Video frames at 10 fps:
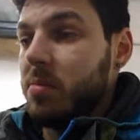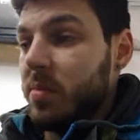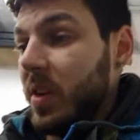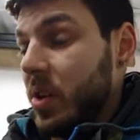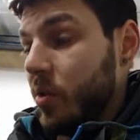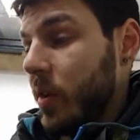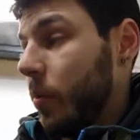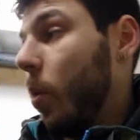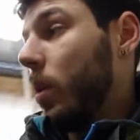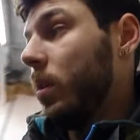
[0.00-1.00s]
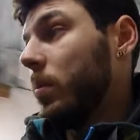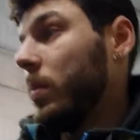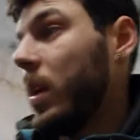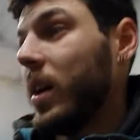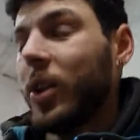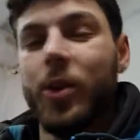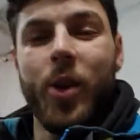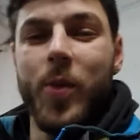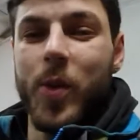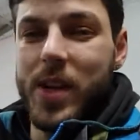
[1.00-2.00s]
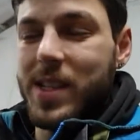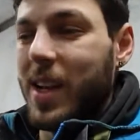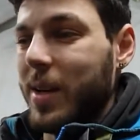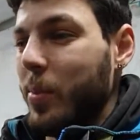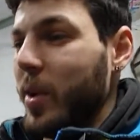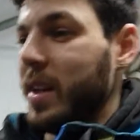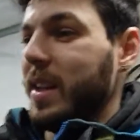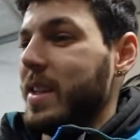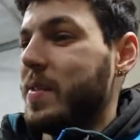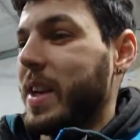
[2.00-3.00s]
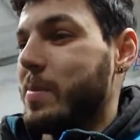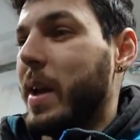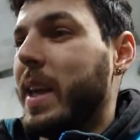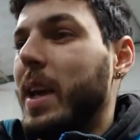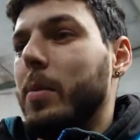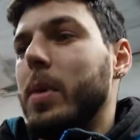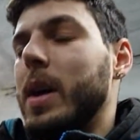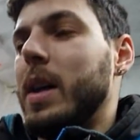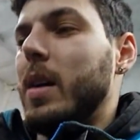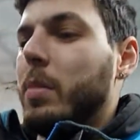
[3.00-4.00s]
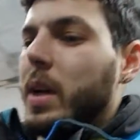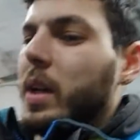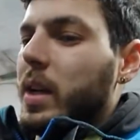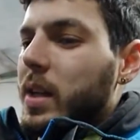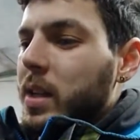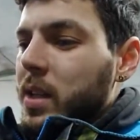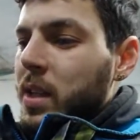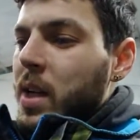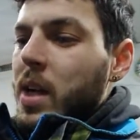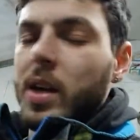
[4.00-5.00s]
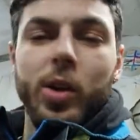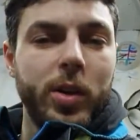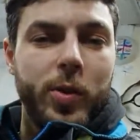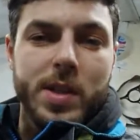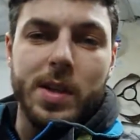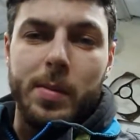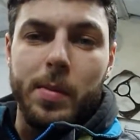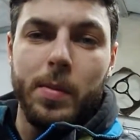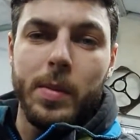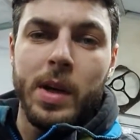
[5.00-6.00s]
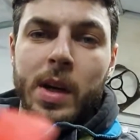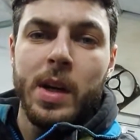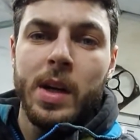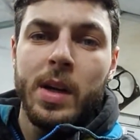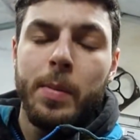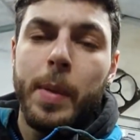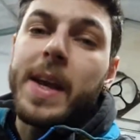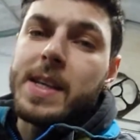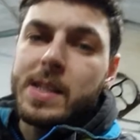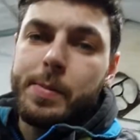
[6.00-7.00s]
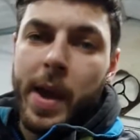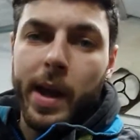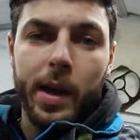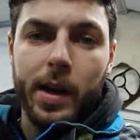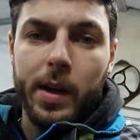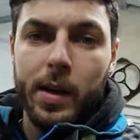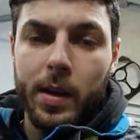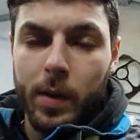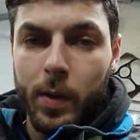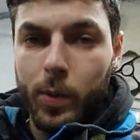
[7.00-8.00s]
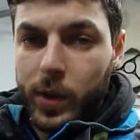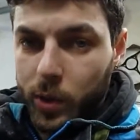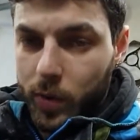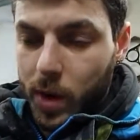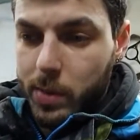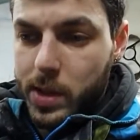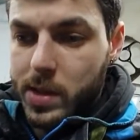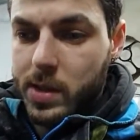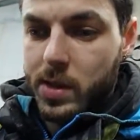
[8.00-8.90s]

Fairly straightforward. I don't know what it's like putting these things back in but I'm gonna look for some base spec window rubbers.